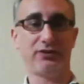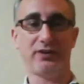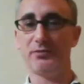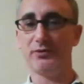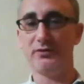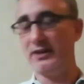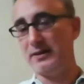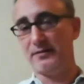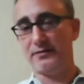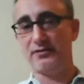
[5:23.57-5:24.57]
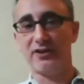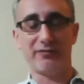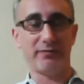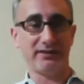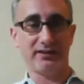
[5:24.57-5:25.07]
For example,
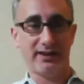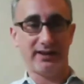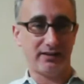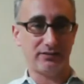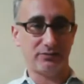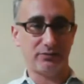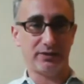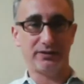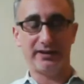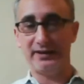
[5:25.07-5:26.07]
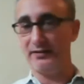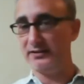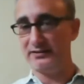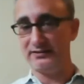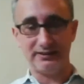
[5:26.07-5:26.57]
government land where
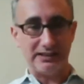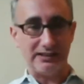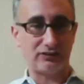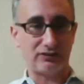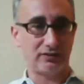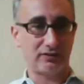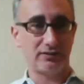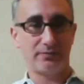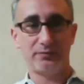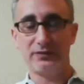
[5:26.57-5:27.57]
they lease,